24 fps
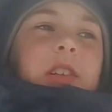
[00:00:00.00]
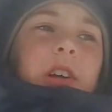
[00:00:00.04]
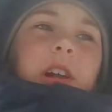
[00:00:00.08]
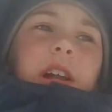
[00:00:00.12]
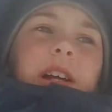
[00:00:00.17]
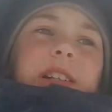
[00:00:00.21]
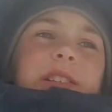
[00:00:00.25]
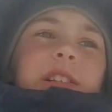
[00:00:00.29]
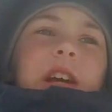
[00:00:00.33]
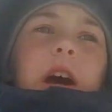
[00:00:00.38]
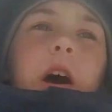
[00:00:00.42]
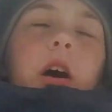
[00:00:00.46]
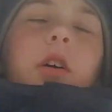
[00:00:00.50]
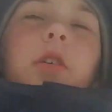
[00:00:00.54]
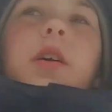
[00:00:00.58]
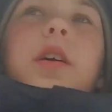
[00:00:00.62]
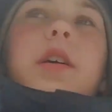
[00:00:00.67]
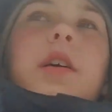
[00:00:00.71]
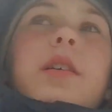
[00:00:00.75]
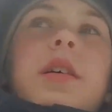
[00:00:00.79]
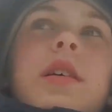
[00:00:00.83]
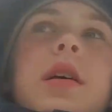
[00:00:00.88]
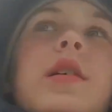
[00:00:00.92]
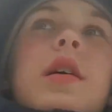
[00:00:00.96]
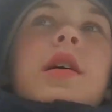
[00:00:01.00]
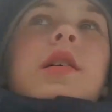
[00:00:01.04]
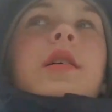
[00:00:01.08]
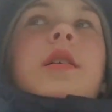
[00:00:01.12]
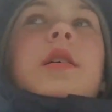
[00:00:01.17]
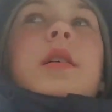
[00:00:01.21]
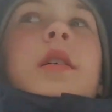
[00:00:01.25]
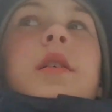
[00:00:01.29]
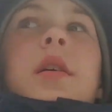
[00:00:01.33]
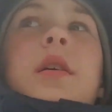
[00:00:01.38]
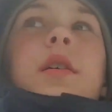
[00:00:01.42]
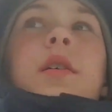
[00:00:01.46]
So let's go.
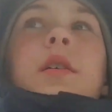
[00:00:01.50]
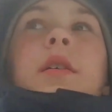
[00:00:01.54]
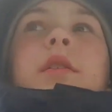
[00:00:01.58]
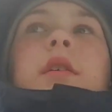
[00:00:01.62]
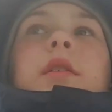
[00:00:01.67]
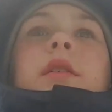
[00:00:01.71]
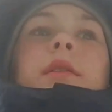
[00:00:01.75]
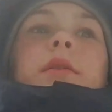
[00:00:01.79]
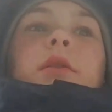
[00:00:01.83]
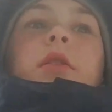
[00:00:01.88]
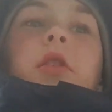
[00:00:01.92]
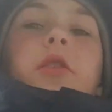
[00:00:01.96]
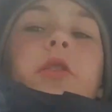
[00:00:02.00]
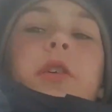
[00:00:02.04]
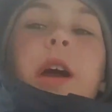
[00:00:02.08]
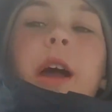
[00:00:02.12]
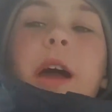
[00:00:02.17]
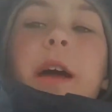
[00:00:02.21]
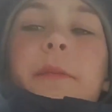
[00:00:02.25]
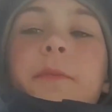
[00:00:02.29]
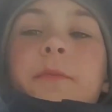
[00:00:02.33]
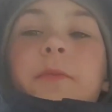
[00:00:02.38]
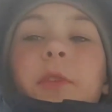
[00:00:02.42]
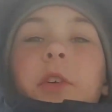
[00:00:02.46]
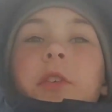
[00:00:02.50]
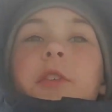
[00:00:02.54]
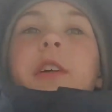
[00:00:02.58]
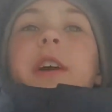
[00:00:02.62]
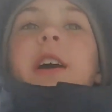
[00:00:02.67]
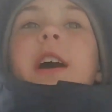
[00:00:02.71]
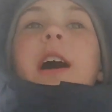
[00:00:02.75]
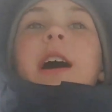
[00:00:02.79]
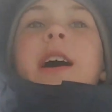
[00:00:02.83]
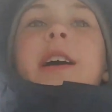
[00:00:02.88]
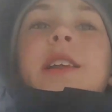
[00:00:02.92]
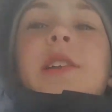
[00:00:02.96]
Okay, are
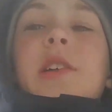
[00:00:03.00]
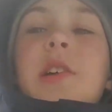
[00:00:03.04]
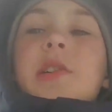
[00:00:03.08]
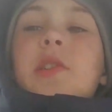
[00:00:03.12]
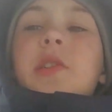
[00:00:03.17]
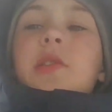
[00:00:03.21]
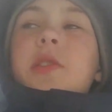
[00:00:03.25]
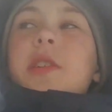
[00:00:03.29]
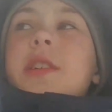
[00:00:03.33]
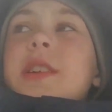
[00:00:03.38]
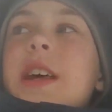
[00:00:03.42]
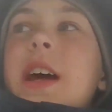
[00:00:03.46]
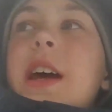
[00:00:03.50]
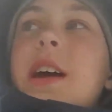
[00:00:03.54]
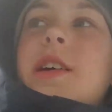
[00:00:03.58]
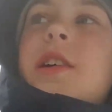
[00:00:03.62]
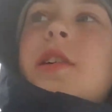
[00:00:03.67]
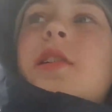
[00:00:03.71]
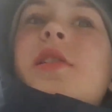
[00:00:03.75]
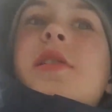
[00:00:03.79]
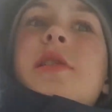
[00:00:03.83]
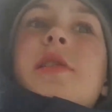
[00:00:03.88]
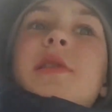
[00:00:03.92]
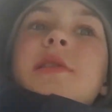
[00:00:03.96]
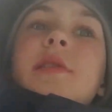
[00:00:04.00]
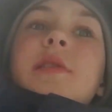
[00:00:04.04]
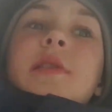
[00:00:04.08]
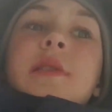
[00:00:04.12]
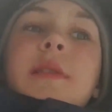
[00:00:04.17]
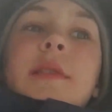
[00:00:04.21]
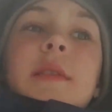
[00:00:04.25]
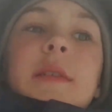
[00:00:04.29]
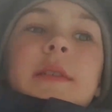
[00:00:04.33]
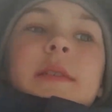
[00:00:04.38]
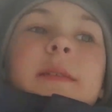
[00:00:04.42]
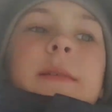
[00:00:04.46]
they hiding under the deck?
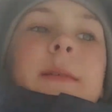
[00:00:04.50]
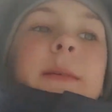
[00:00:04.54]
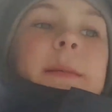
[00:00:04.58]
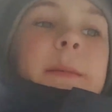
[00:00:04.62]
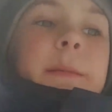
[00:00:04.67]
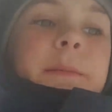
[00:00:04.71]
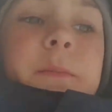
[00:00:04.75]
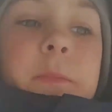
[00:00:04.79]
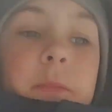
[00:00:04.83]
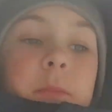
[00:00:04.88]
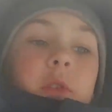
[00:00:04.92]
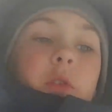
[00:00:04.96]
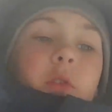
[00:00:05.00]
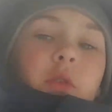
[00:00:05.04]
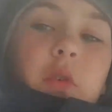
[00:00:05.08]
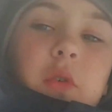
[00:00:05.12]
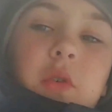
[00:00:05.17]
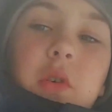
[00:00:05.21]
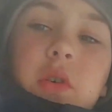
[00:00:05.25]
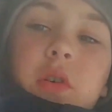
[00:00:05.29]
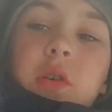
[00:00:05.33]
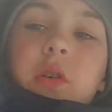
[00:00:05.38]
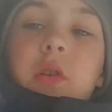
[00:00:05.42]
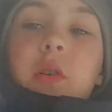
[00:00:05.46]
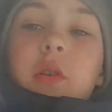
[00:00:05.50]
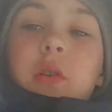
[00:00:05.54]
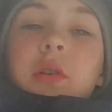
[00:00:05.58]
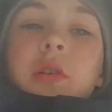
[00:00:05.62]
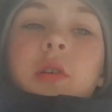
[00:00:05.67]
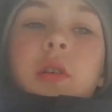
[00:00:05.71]
Oh.